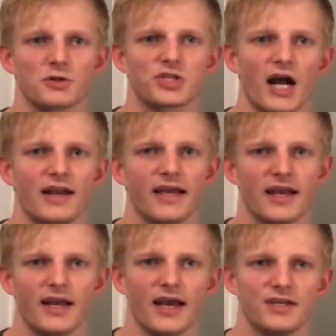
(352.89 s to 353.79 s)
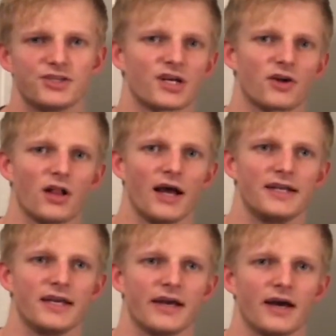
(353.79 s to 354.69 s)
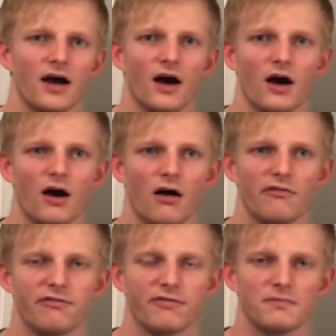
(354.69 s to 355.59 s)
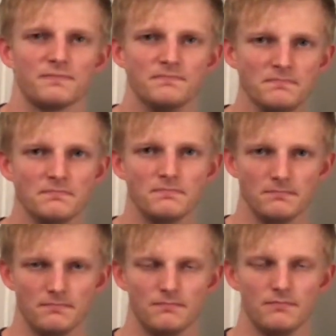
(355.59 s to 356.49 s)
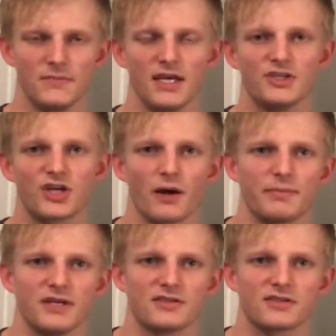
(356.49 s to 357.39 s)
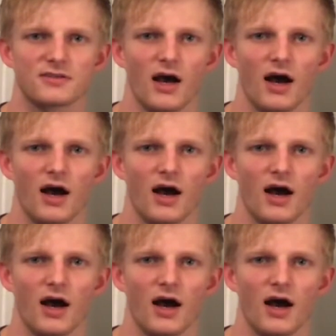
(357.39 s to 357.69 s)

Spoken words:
try to get a general idea of each company's